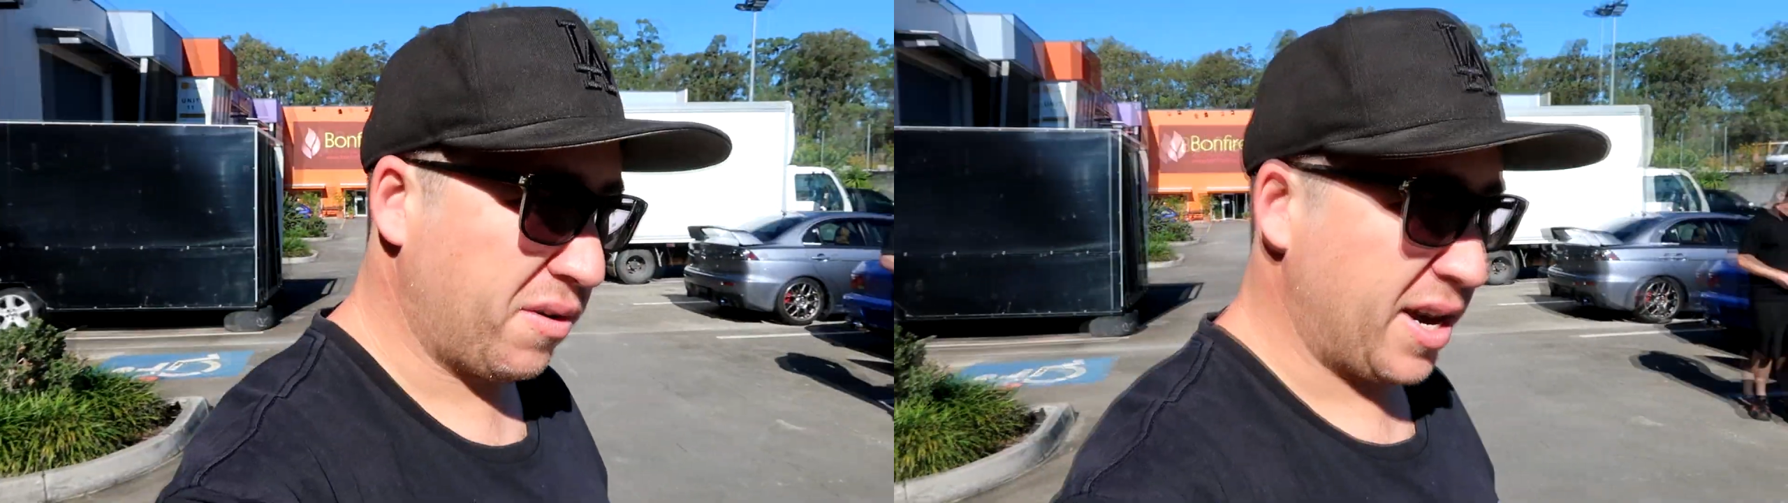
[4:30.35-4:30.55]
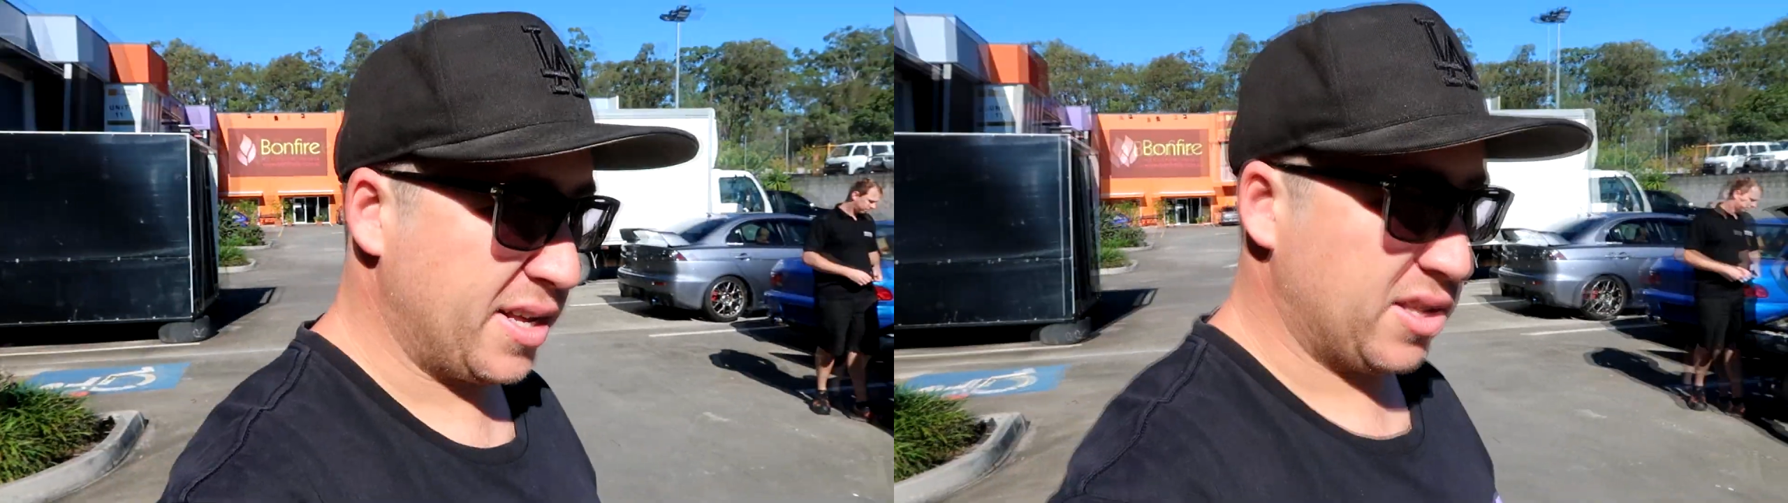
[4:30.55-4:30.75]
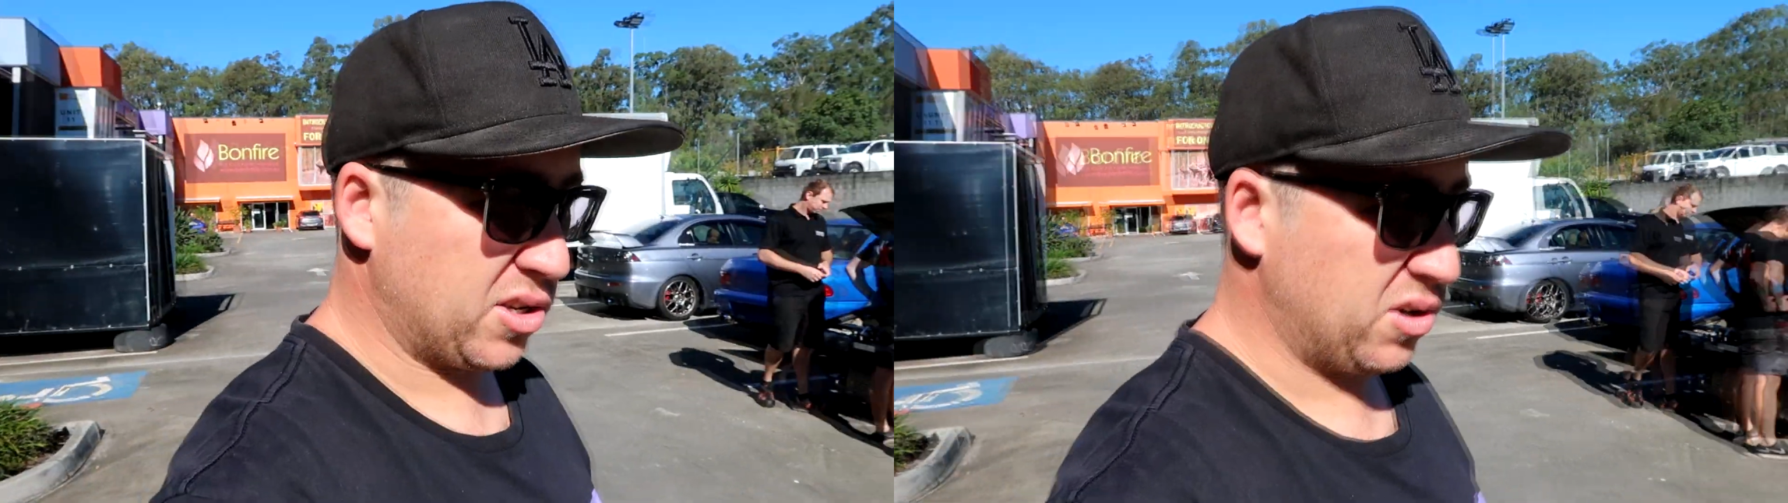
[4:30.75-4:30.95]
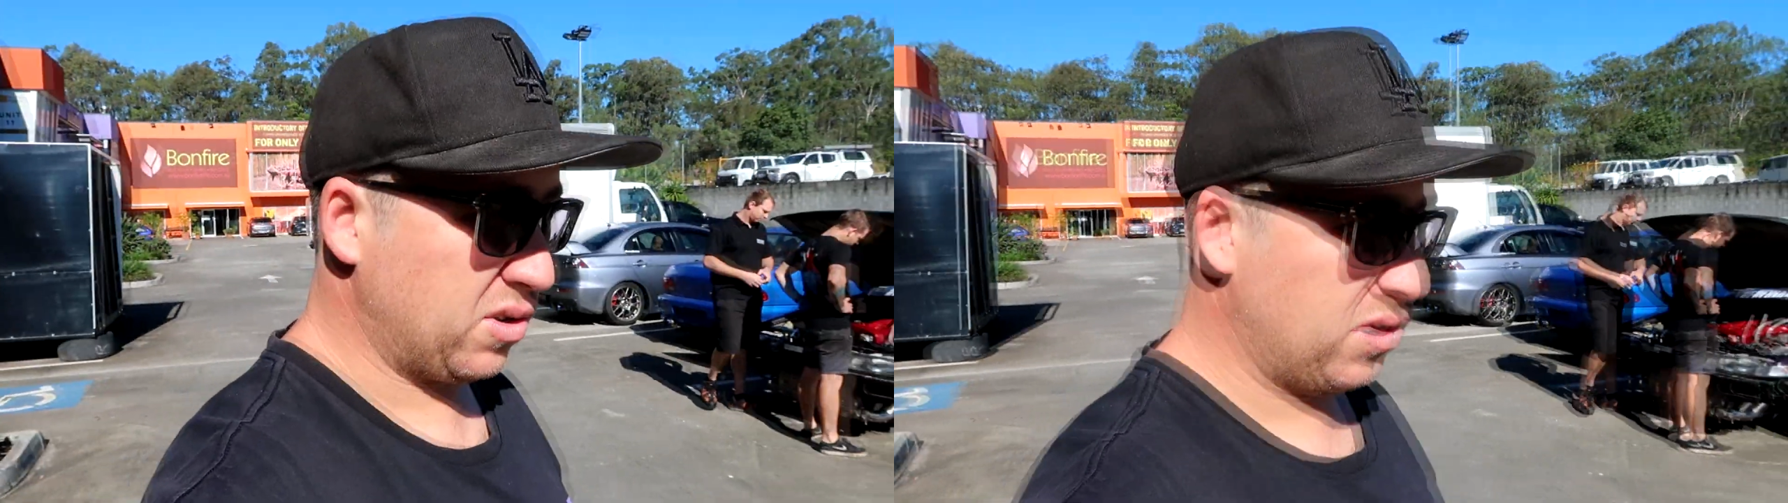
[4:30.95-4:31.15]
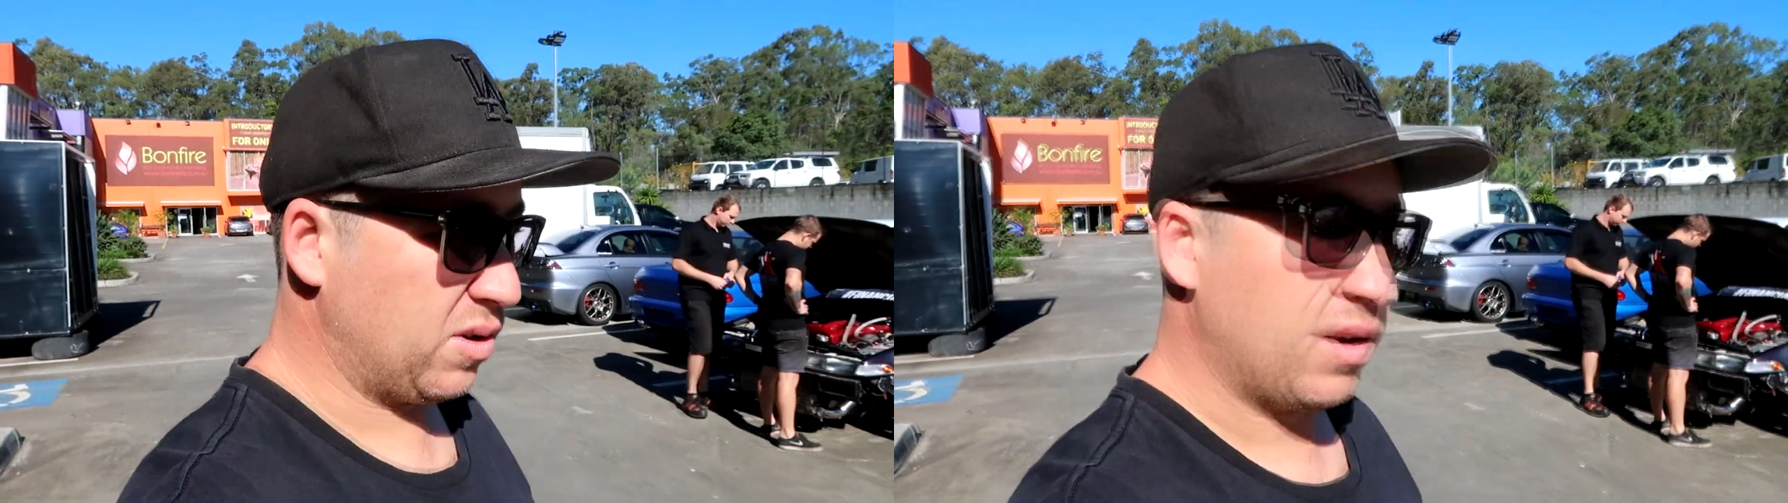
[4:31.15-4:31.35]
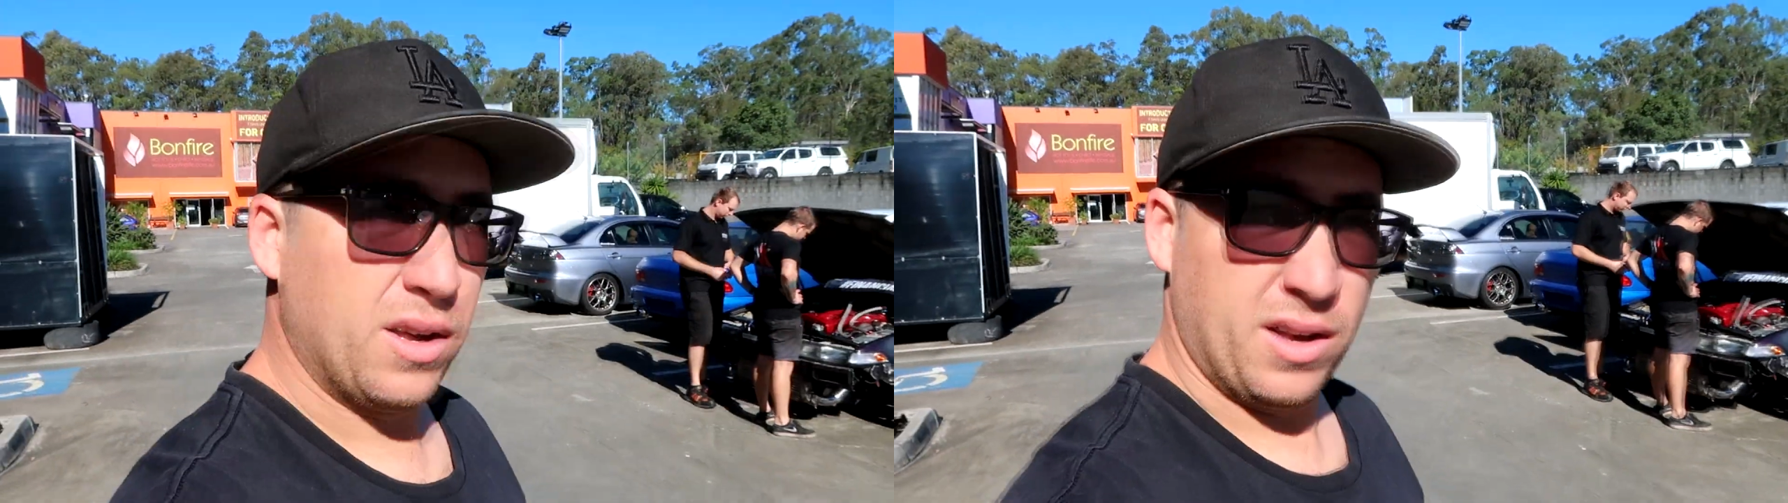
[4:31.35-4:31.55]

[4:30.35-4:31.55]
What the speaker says: ran into